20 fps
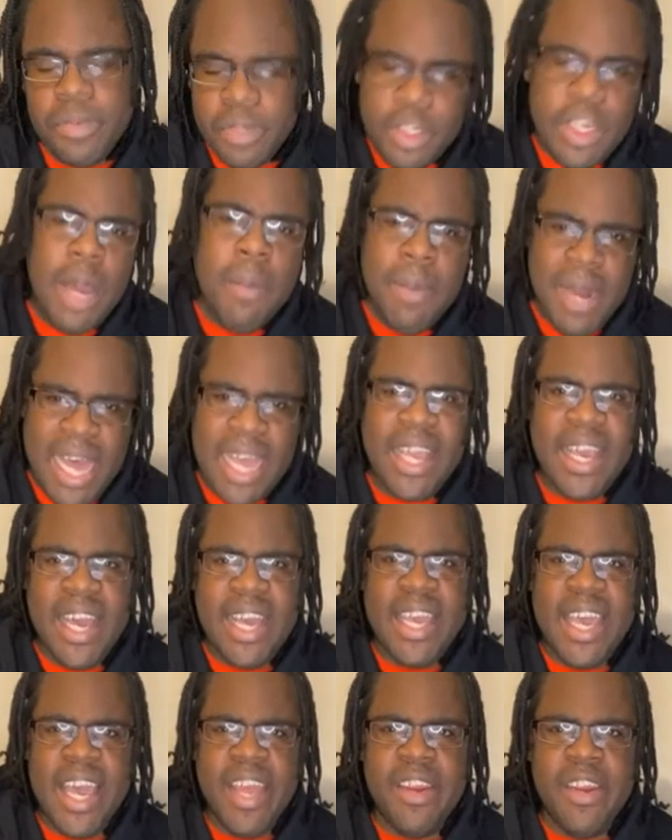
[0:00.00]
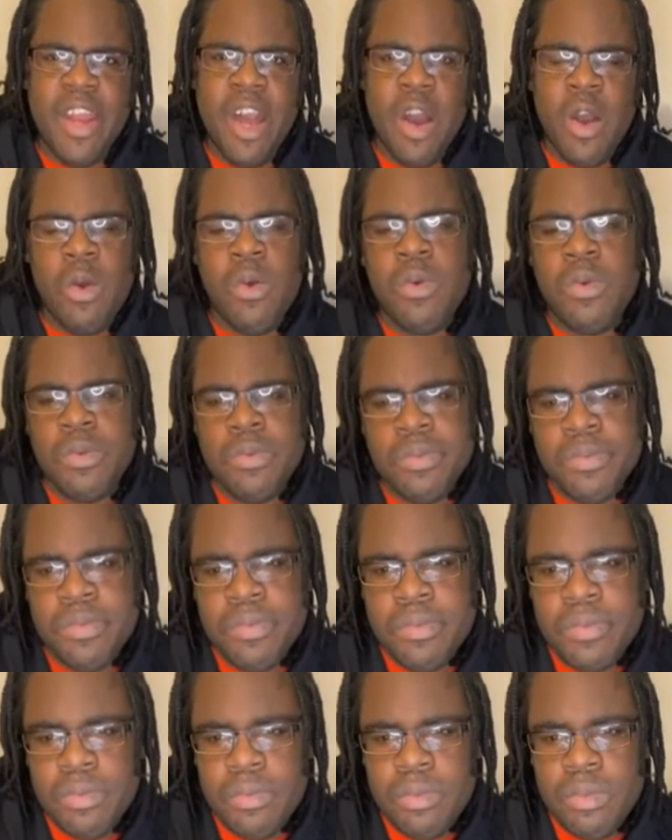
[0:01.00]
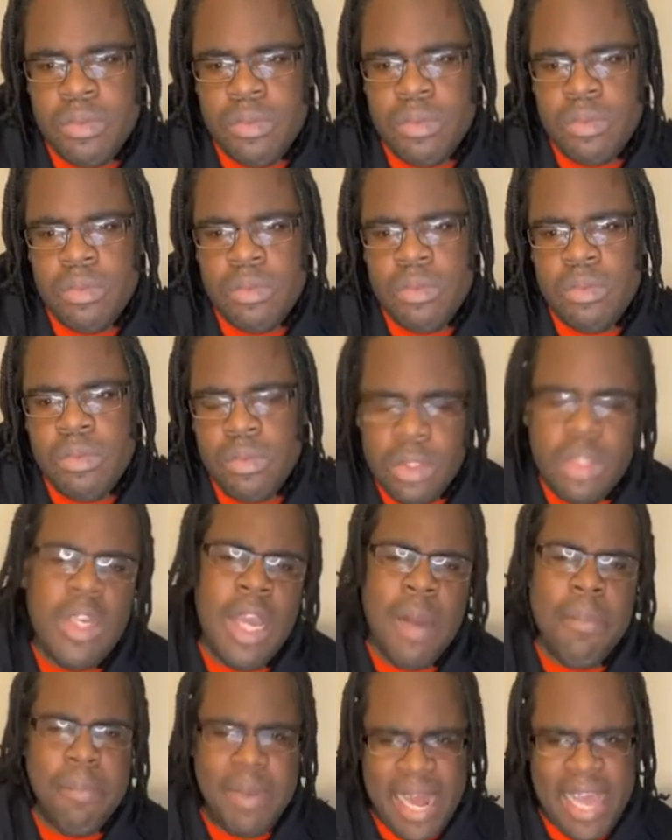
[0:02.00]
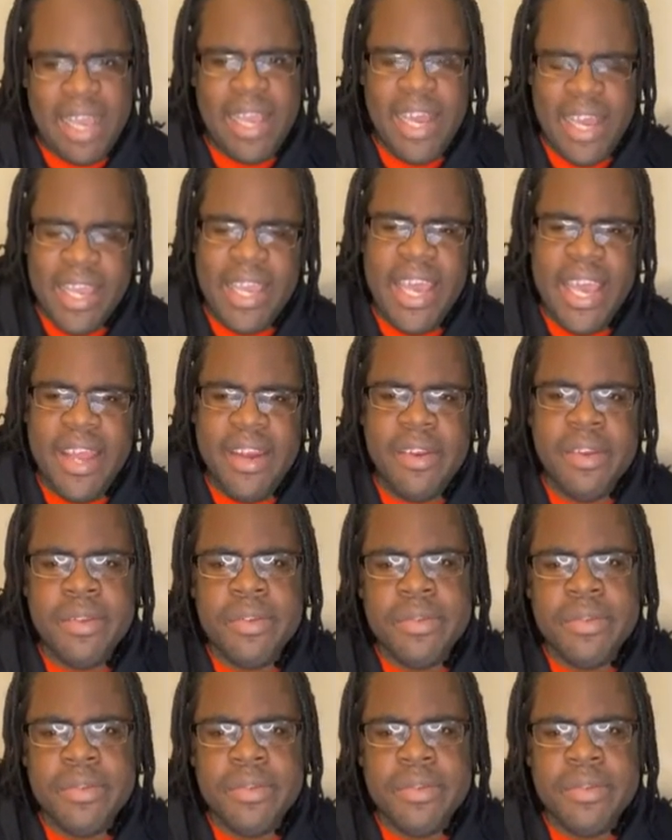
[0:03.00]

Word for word: you're black again now. You're black again.